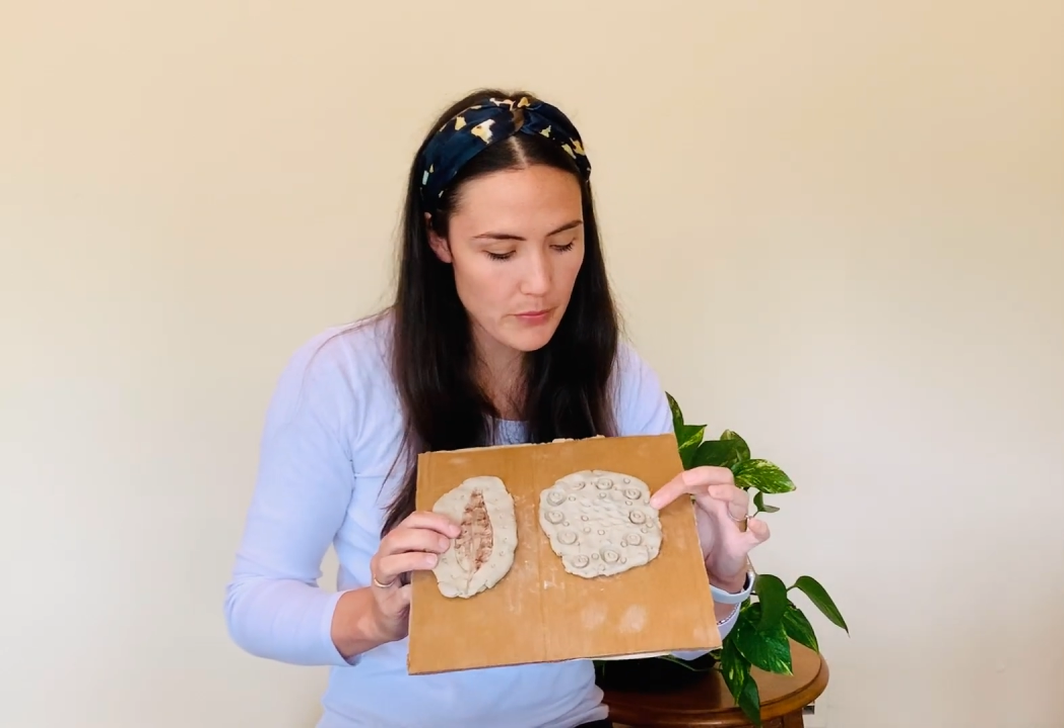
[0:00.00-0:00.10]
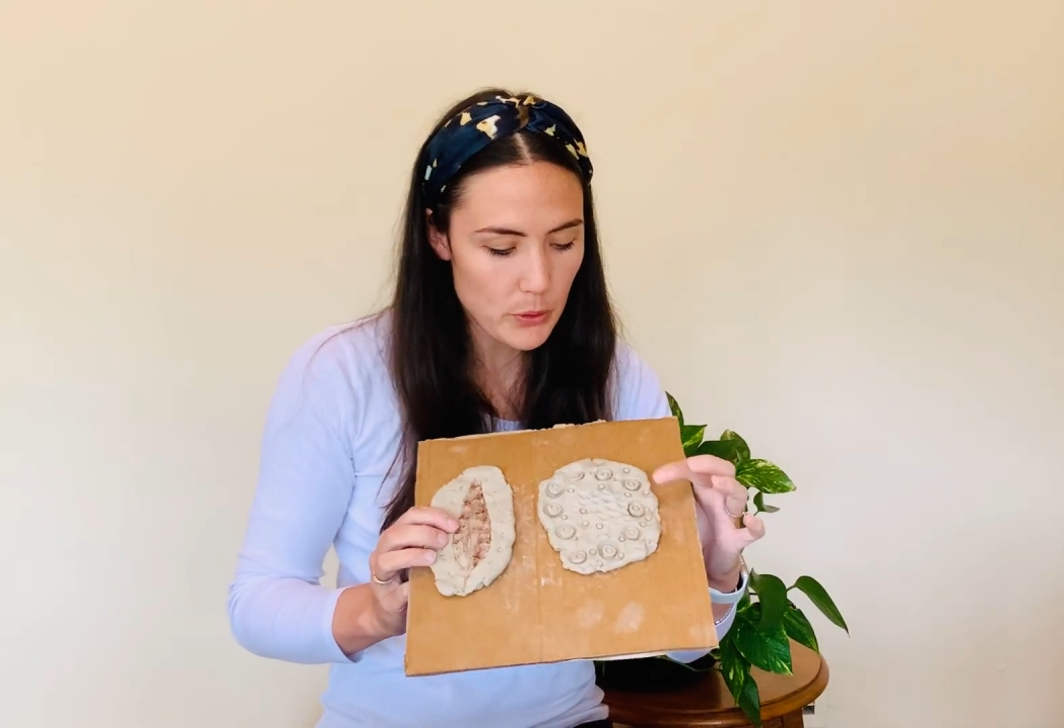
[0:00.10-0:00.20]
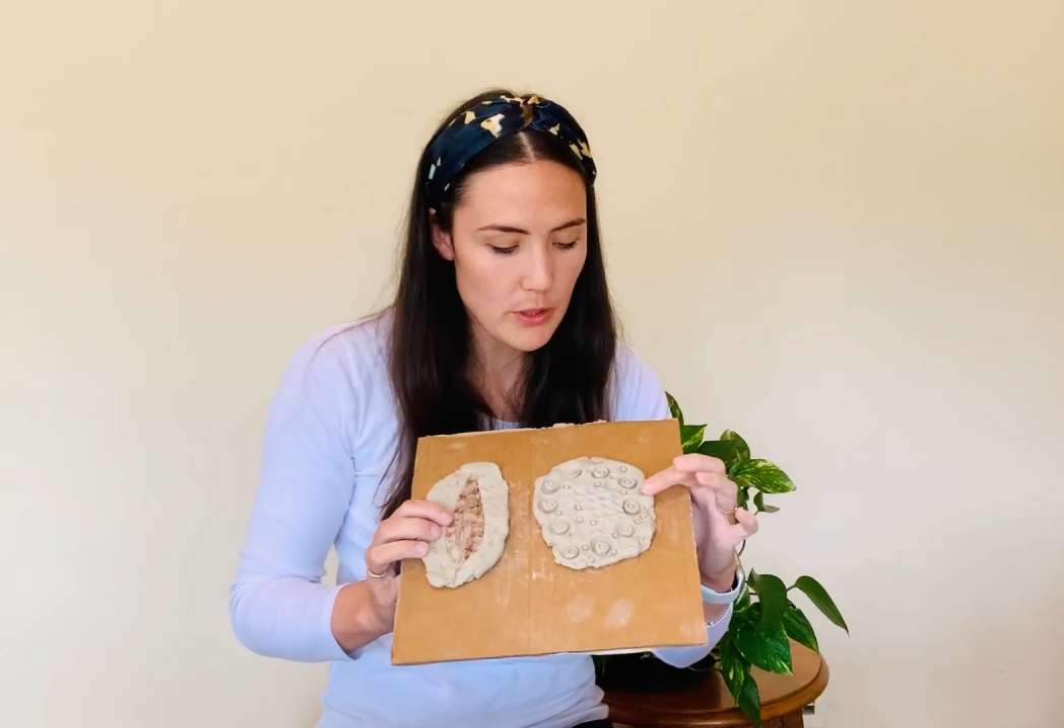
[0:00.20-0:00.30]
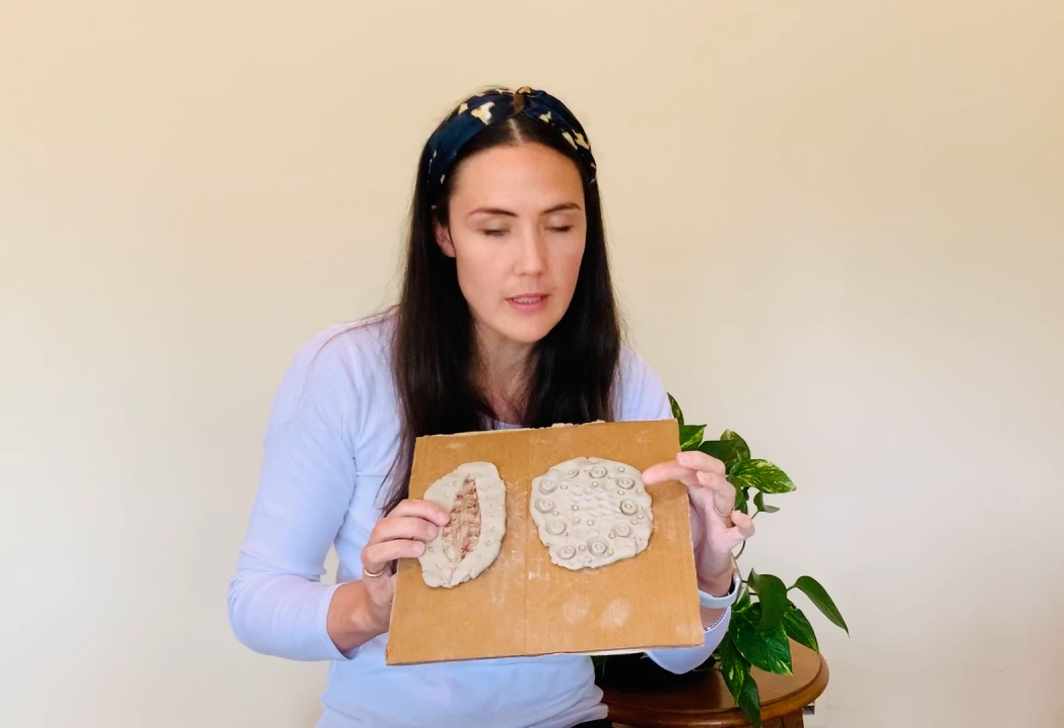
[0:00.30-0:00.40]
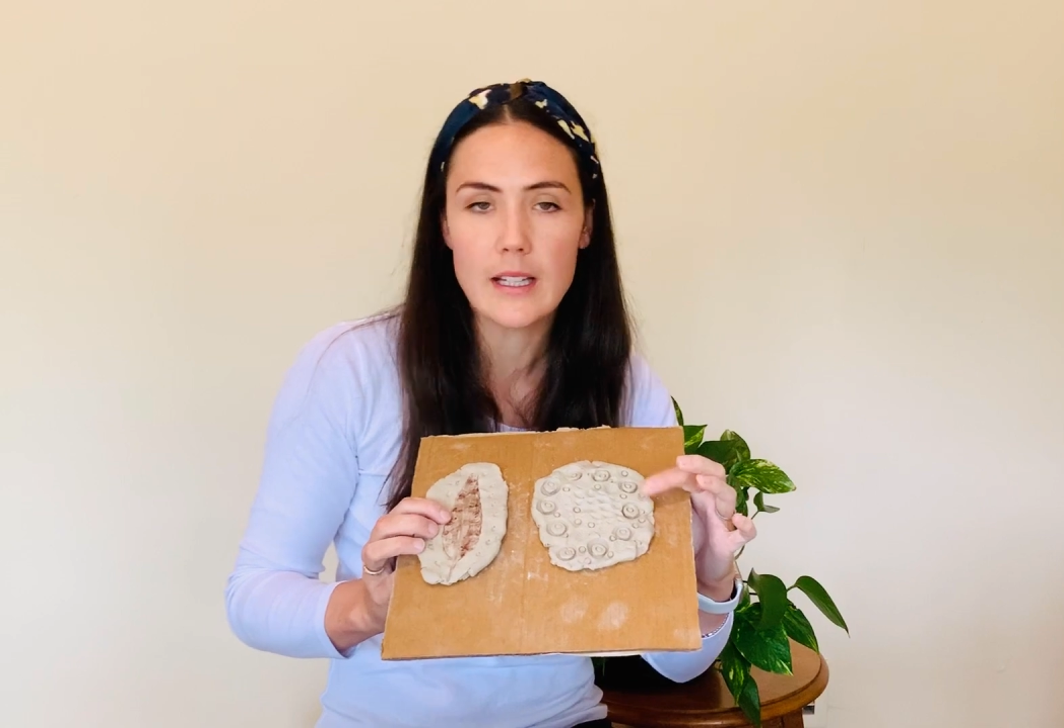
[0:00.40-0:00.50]

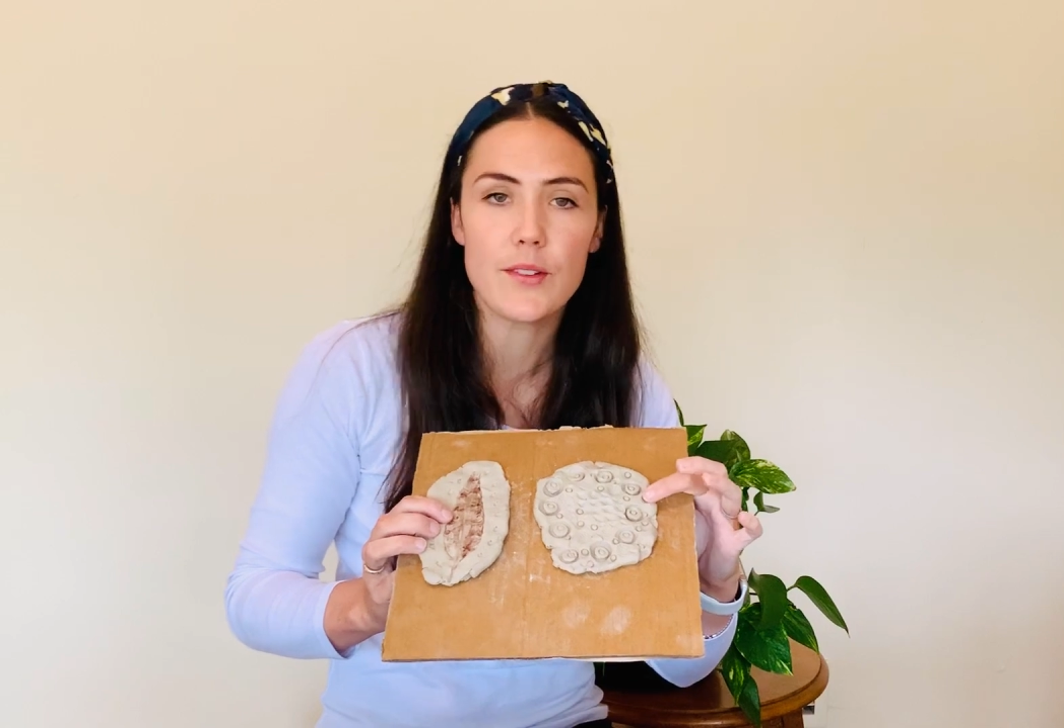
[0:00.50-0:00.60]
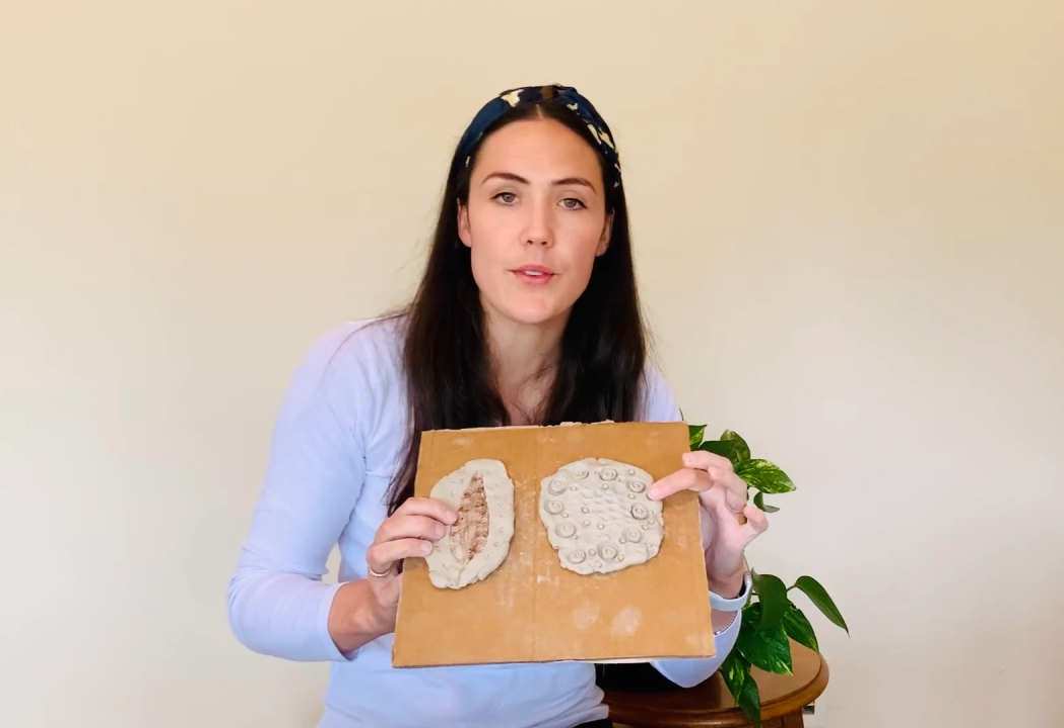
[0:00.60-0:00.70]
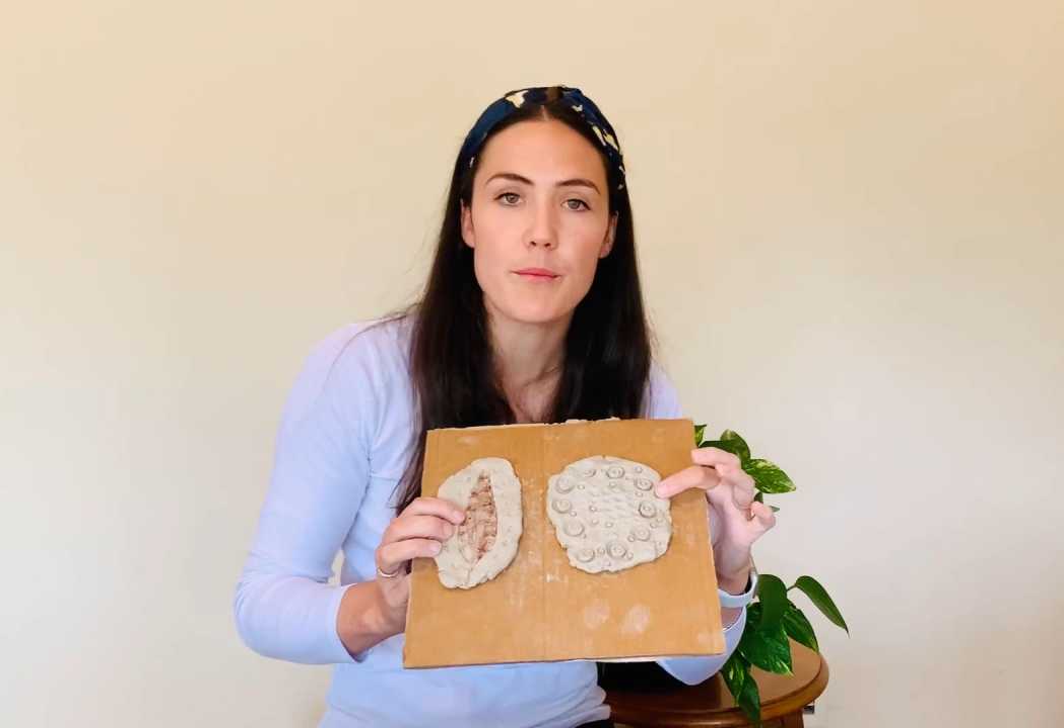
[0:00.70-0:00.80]
You can leave